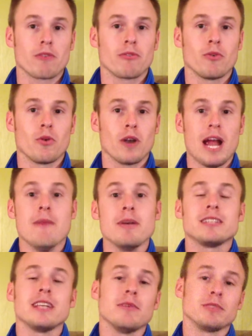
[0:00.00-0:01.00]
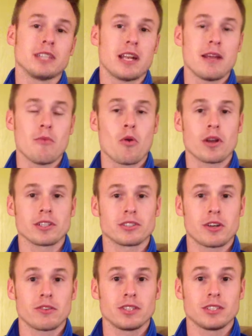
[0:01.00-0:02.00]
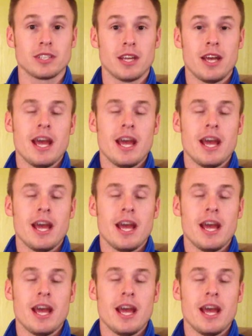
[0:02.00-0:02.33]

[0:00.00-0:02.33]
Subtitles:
for MSM Sunday morning service.